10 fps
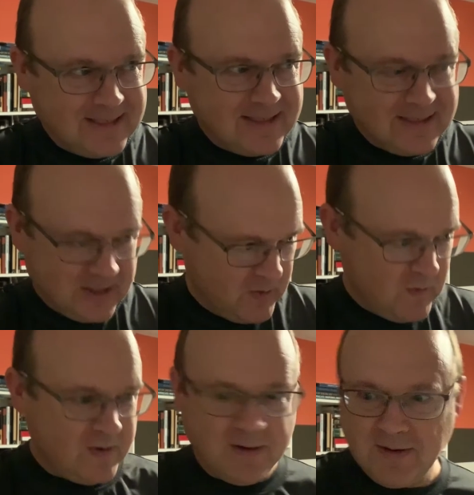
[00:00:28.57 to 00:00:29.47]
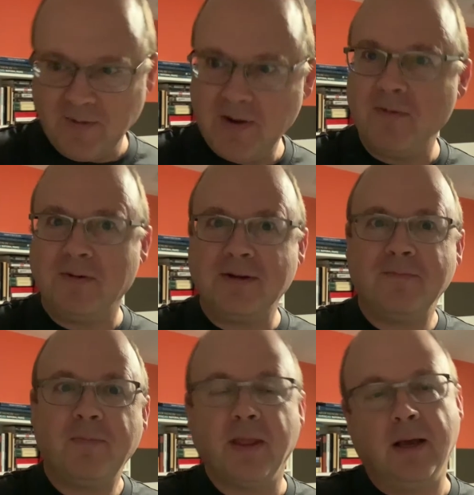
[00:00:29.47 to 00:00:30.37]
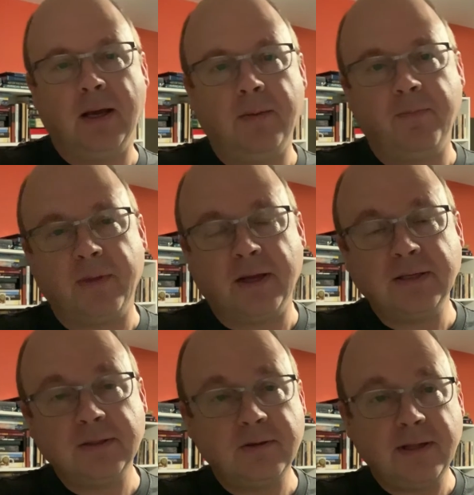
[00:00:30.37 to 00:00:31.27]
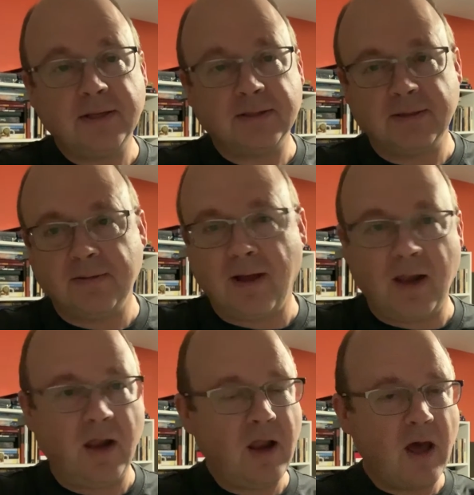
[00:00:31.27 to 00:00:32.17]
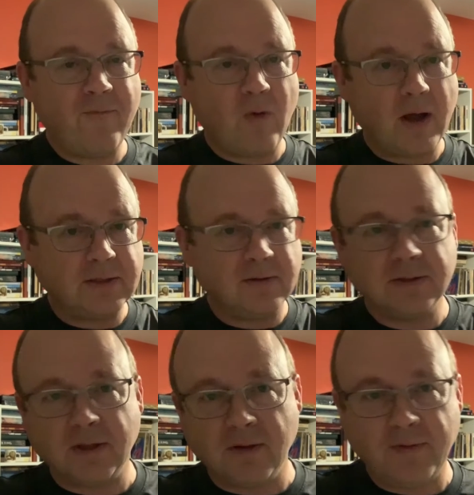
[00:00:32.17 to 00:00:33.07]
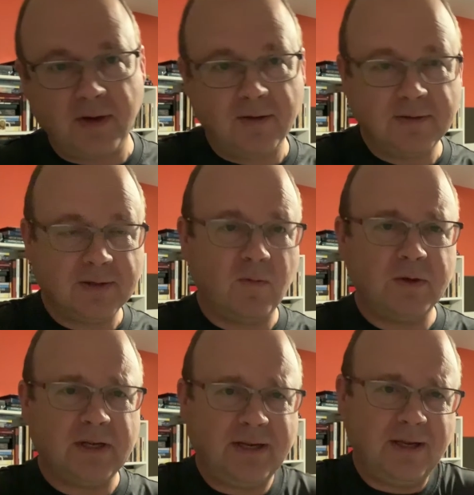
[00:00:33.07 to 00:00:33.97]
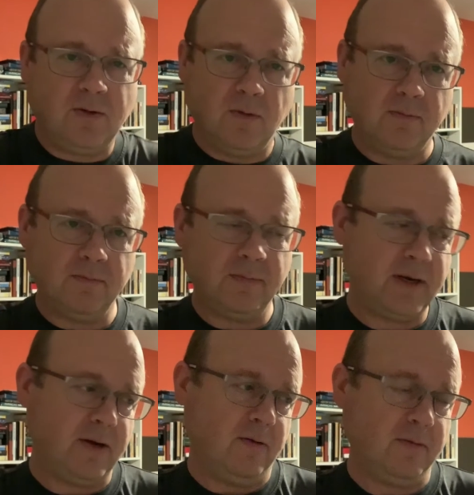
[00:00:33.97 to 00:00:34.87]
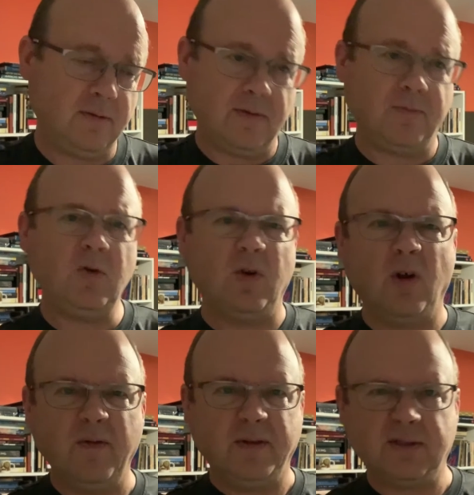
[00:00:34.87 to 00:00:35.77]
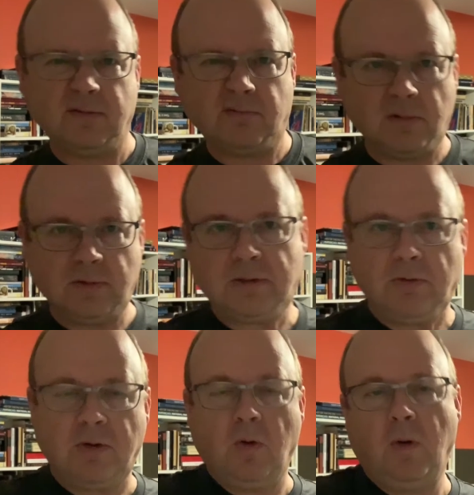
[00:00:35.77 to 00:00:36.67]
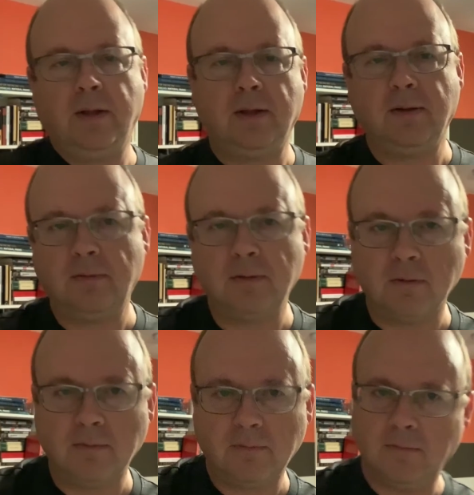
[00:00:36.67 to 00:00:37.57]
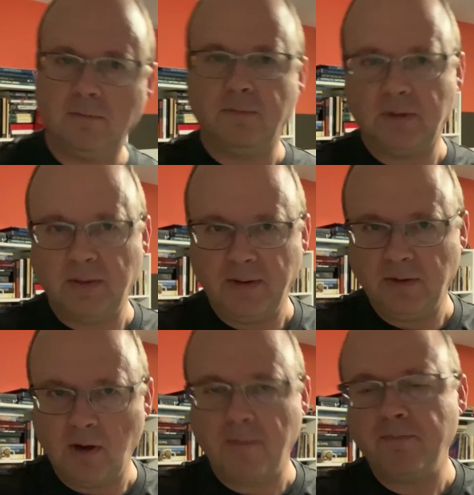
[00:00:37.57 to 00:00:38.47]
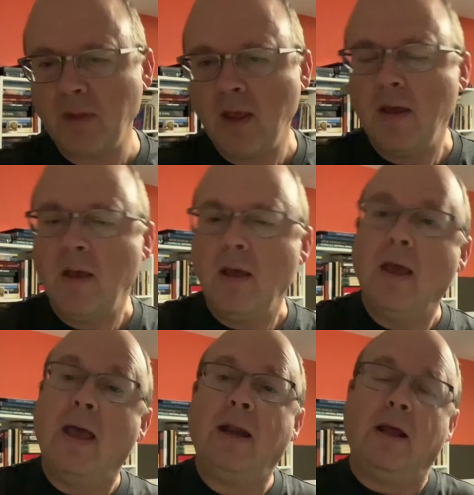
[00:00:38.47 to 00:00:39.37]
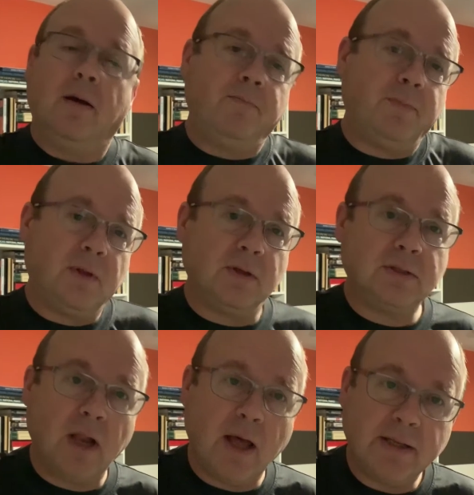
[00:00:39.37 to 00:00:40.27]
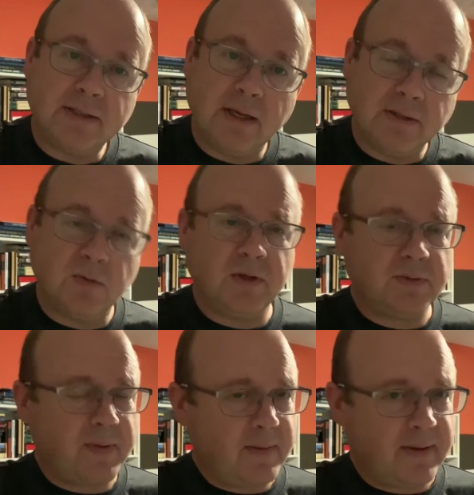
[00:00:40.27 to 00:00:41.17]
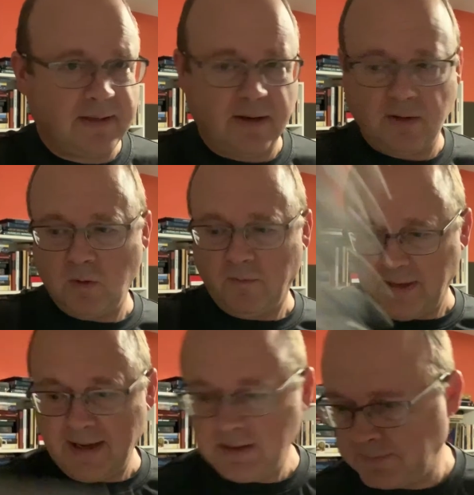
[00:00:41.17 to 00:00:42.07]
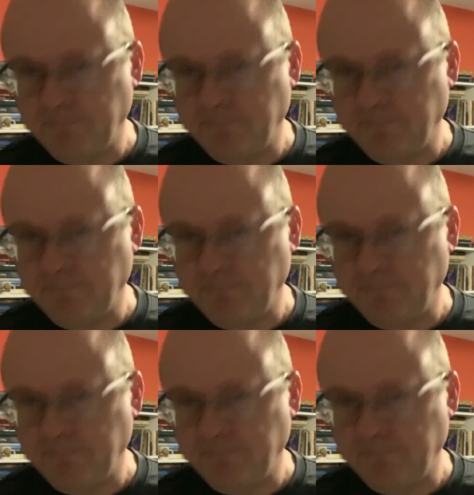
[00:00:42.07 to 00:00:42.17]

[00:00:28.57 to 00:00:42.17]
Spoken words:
No, I don't. I just do this. I love watching those other videos. I wish I did do them, but I don't. I'm too nervous to record the bin drop. Anyhow, there's a lot of sales this week. Spent about 10 or 12 days.